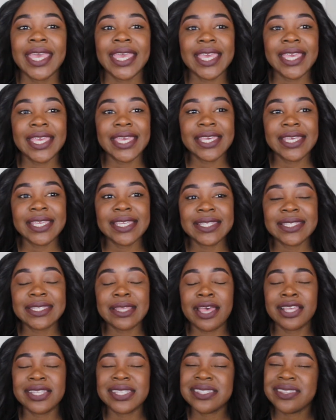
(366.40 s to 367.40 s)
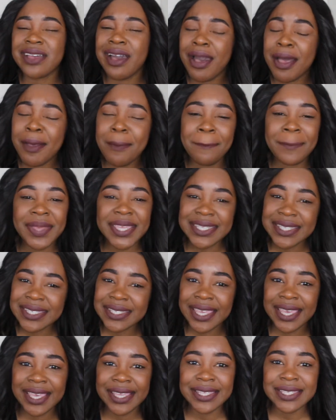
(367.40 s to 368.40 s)
is start a
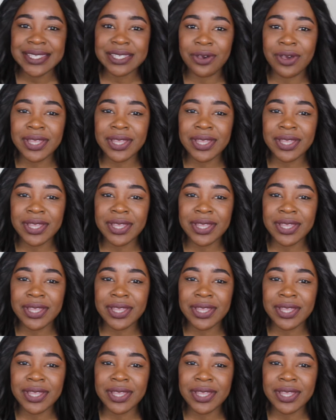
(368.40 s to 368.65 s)
business.